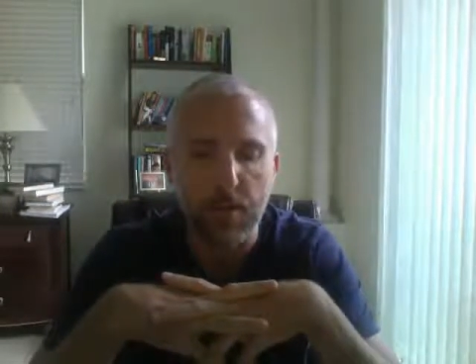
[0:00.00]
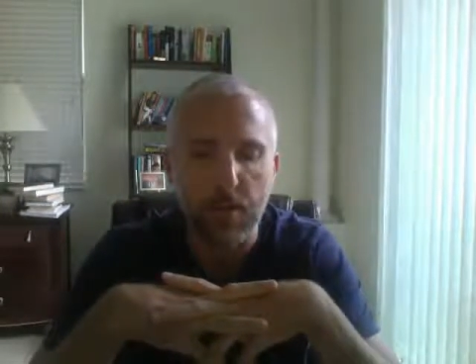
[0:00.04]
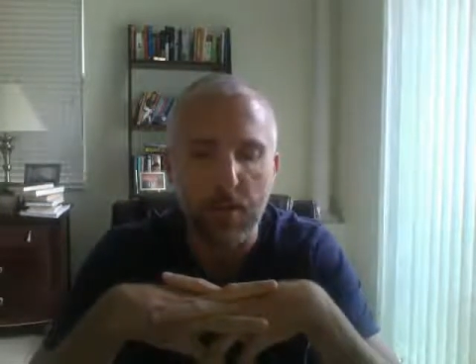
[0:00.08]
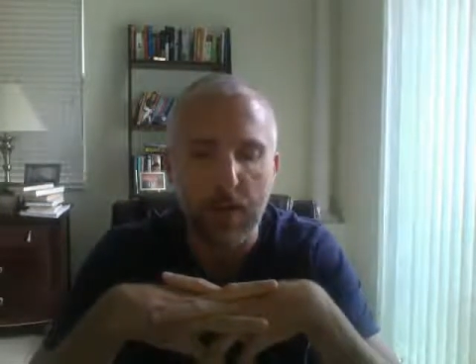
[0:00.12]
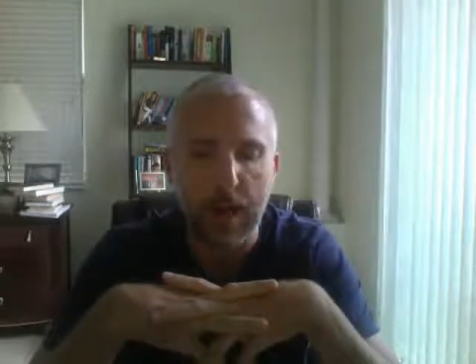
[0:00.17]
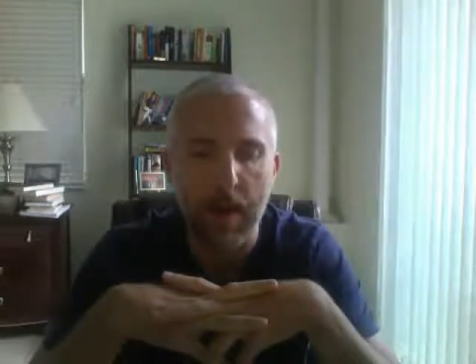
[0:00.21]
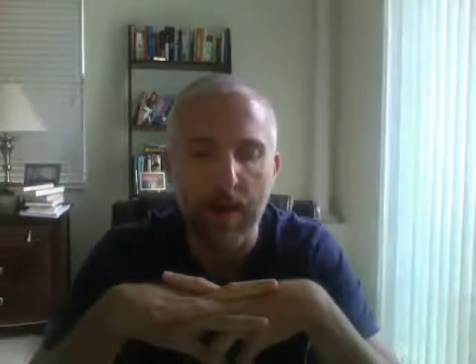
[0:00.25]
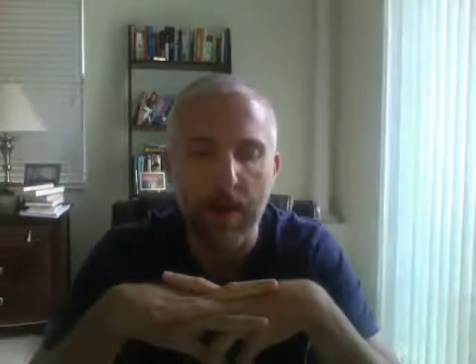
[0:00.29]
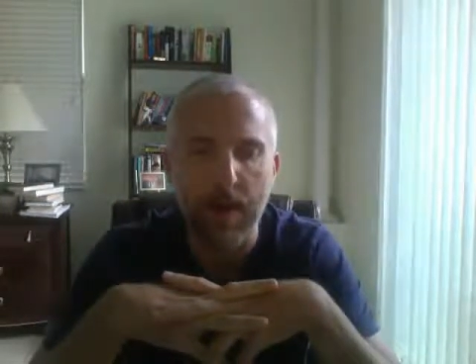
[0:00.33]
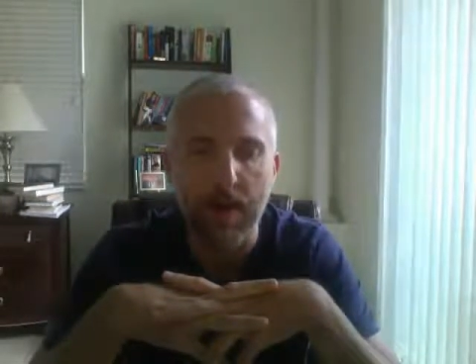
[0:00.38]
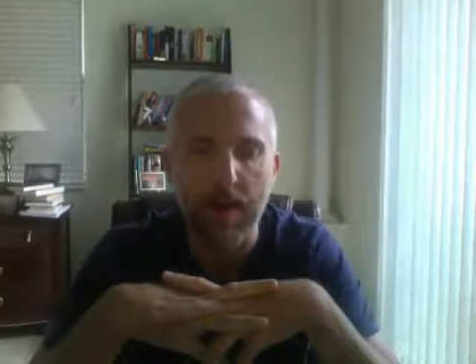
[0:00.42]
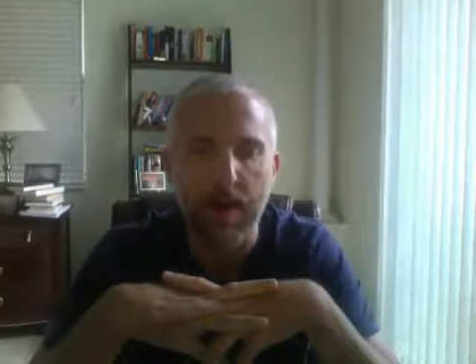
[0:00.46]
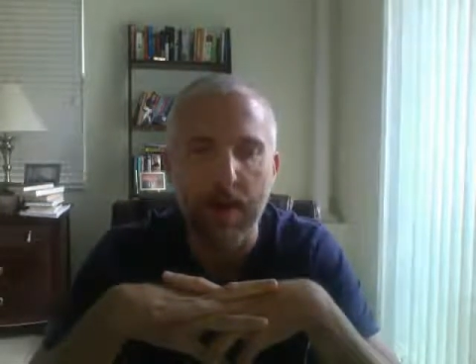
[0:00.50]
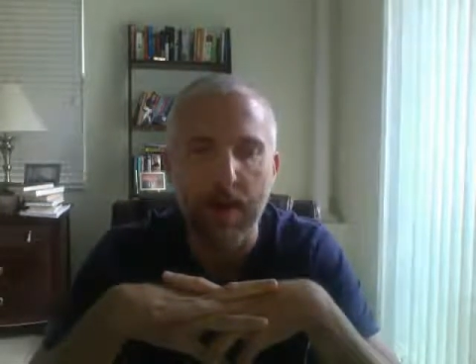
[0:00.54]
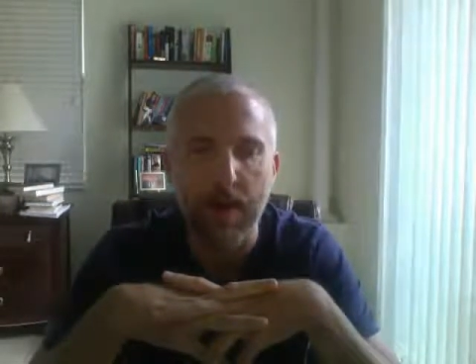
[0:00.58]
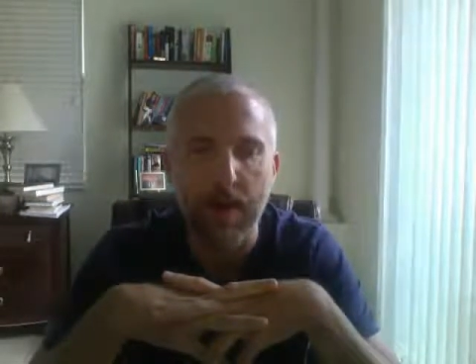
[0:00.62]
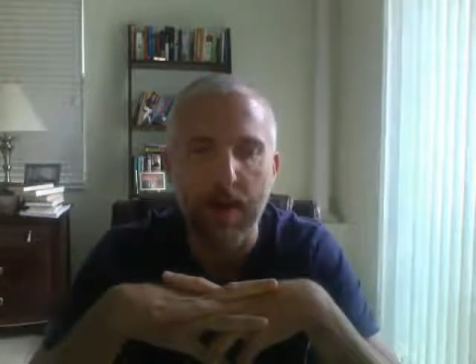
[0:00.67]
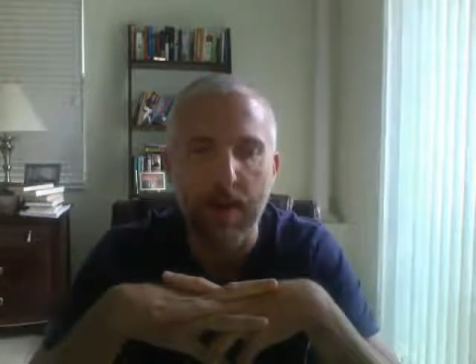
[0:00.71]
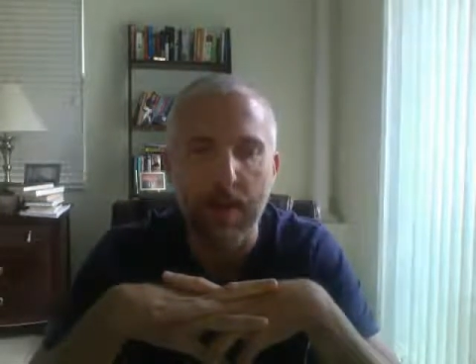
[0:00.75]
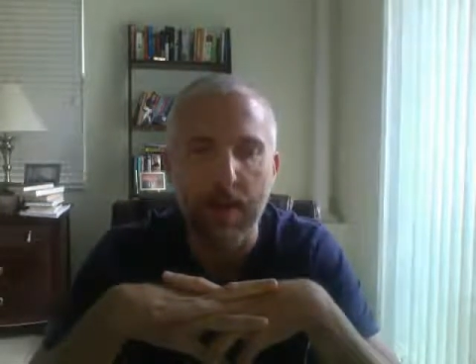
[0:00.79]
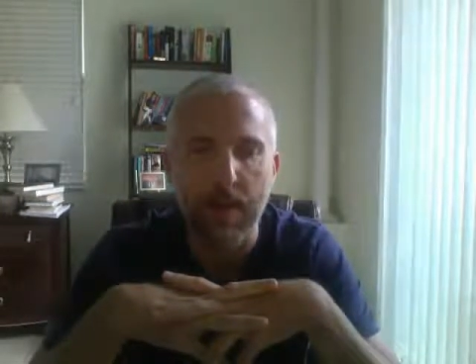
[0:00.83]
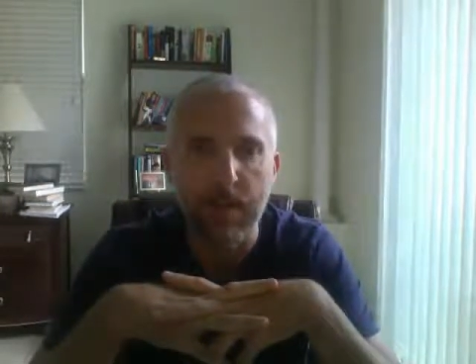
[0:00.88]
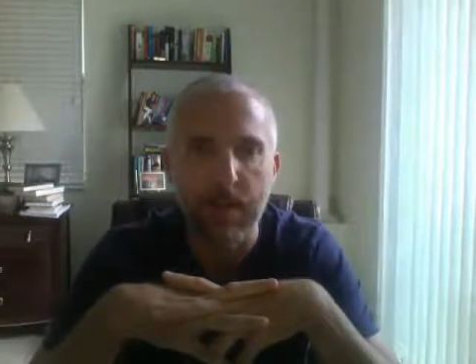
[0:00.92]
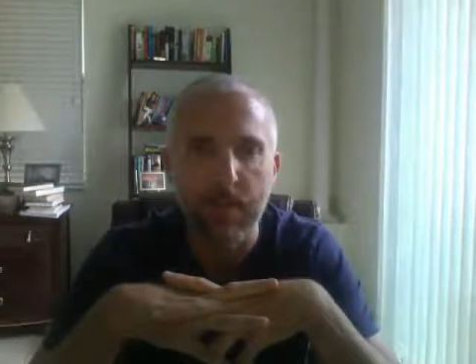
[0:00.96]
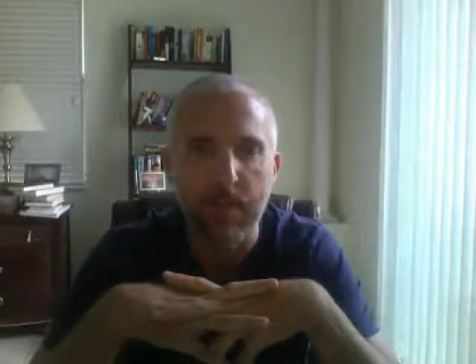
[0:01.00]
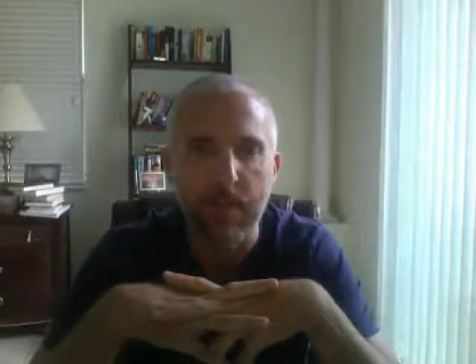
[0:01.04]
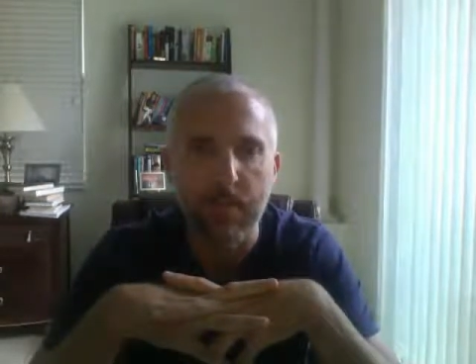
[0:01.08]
how they,